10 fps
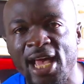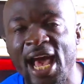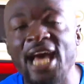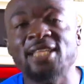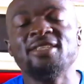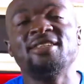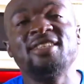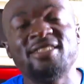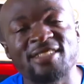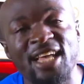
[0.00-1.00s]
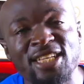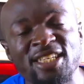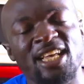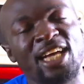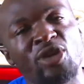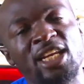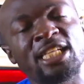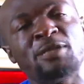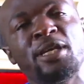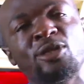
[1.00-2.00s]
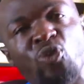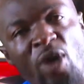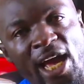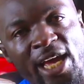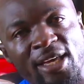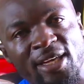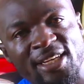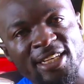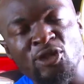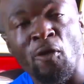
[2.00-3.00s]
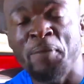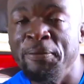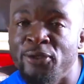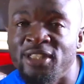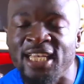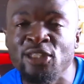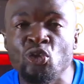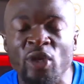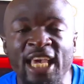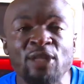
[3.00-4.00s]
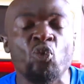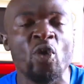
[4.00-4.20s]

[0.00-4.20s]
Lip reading: And this actually explains why some people tend to gain